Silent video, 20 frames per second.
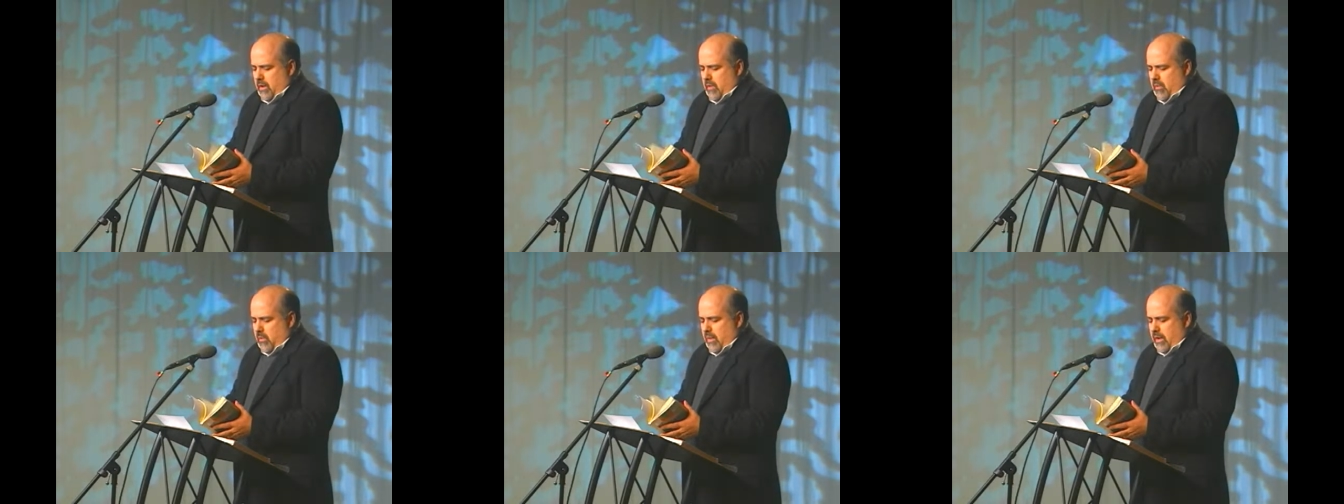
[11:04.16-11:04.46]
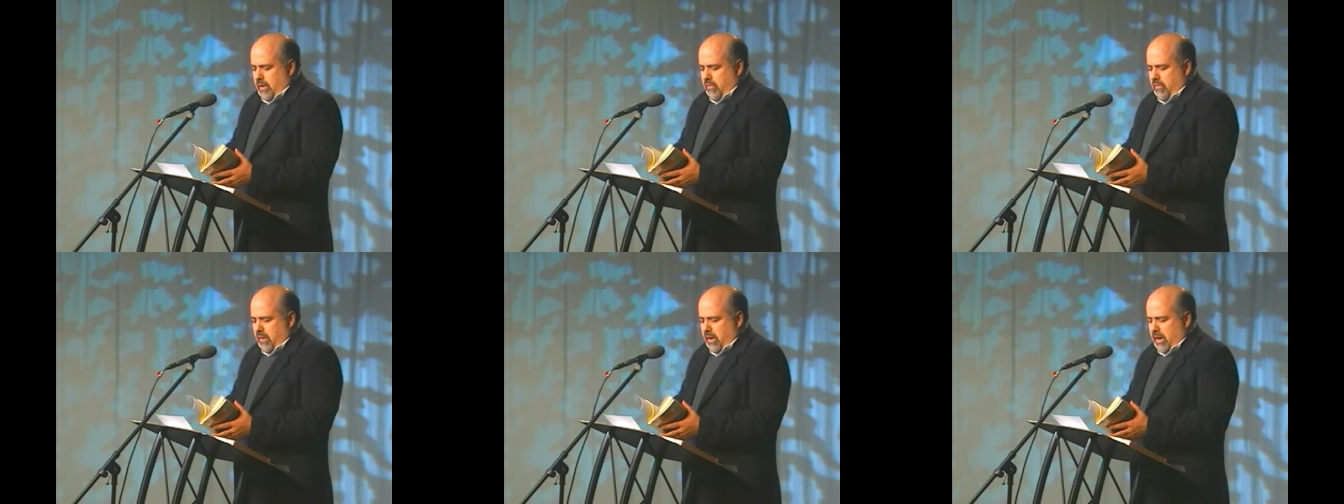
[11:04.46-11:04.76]

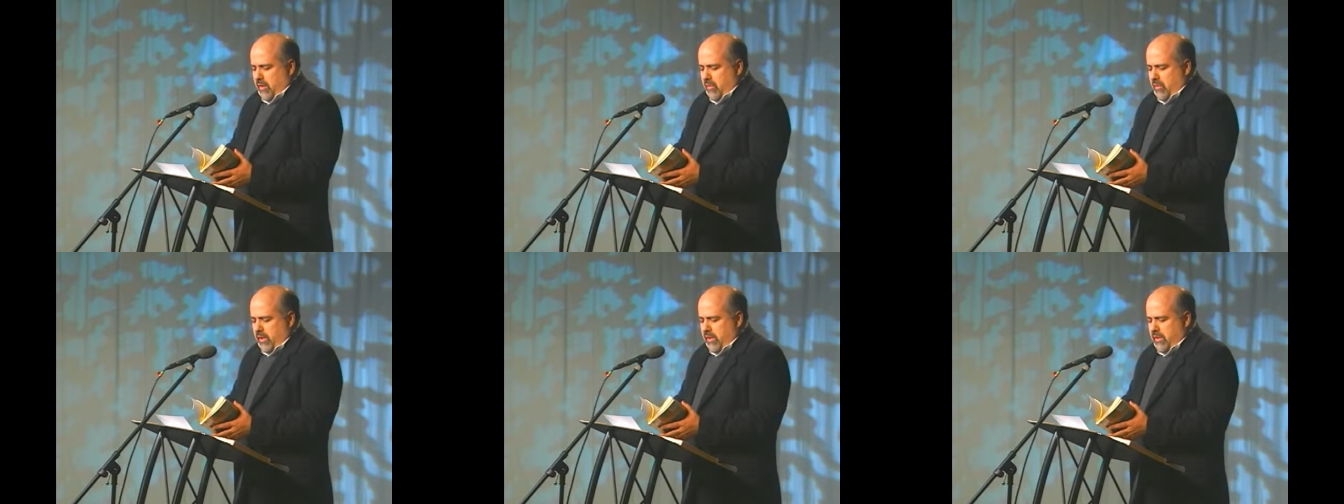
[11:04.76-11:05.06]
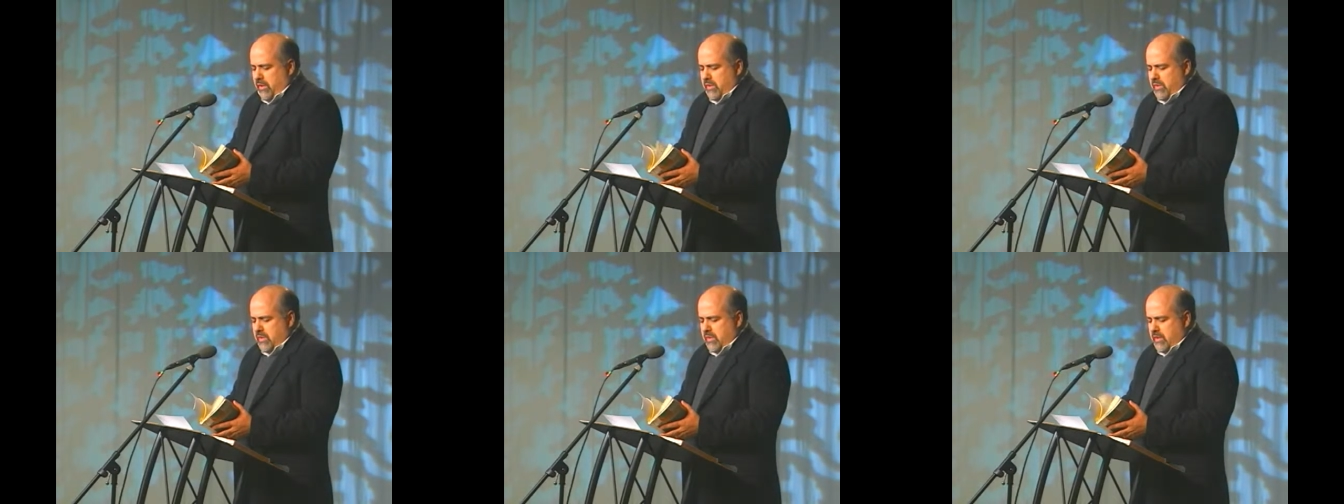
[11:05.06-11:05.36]
Whenever I read
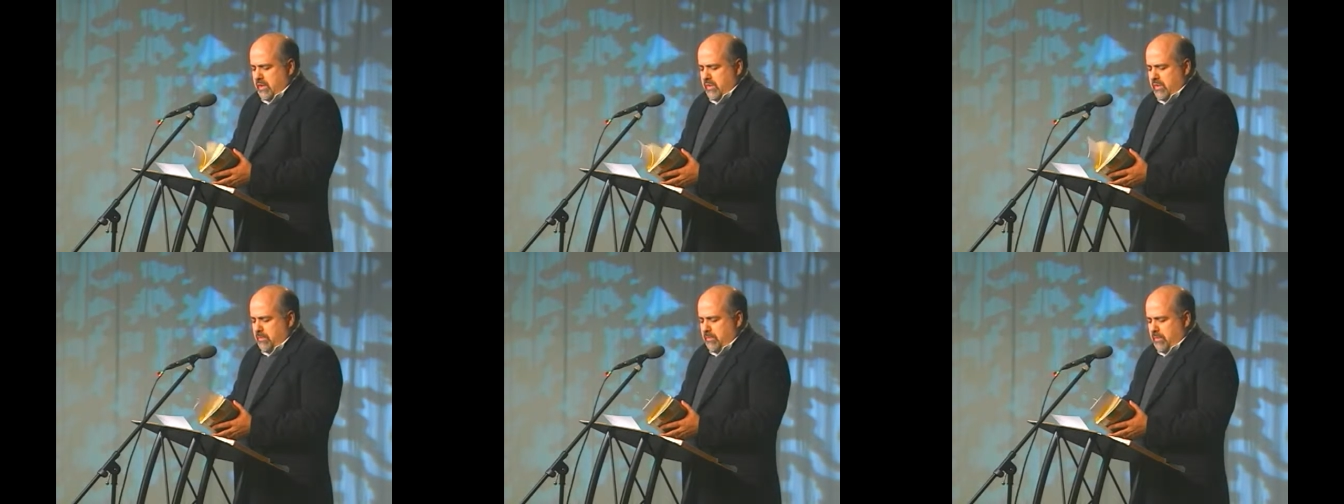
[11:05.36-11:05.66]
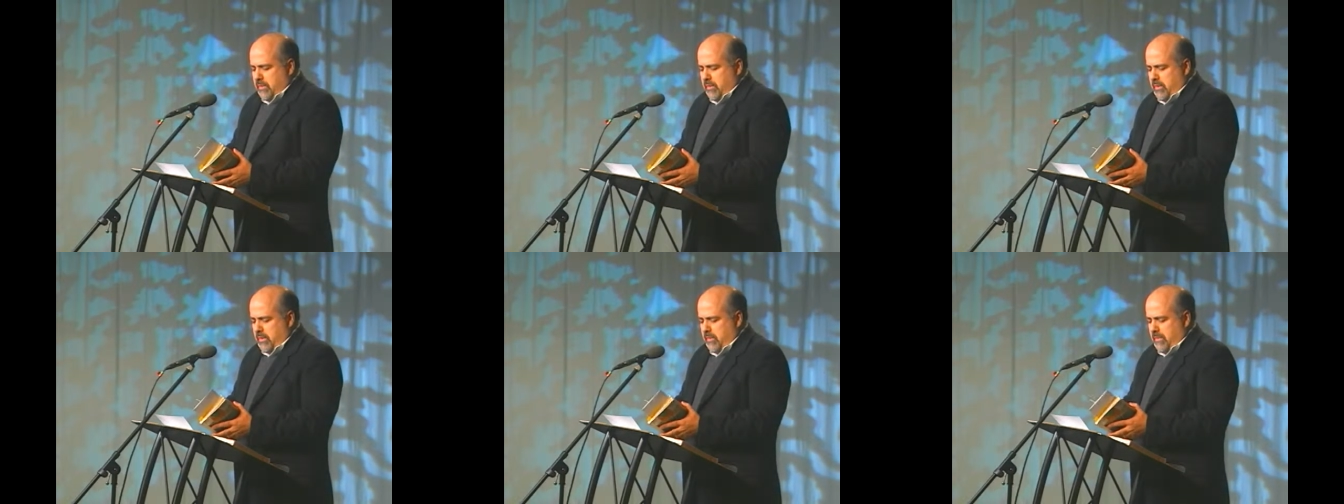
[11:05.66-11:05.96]
this next
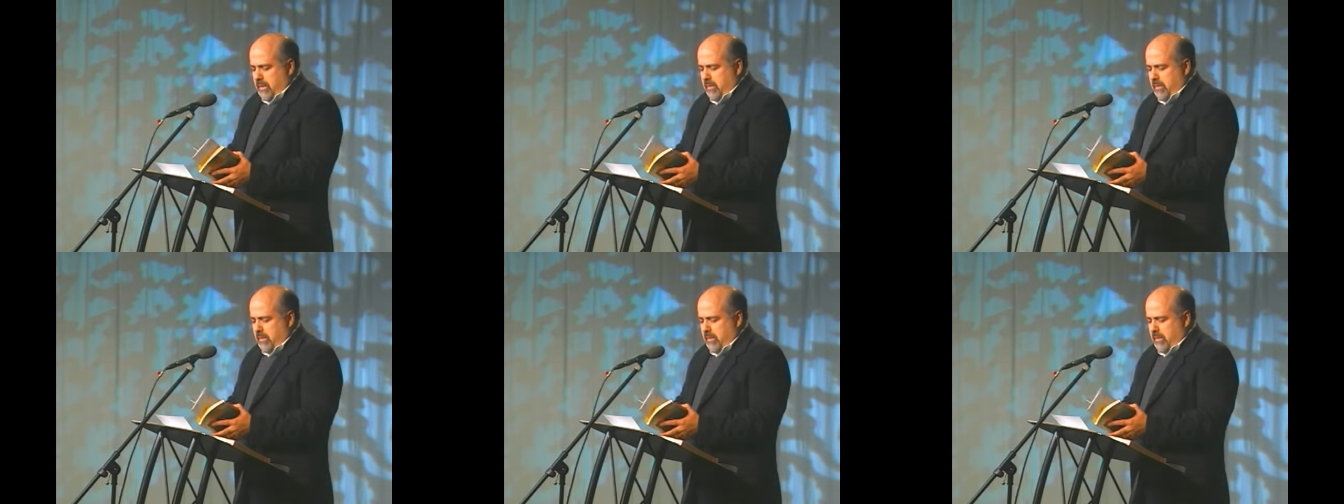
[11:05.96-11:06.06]
poem,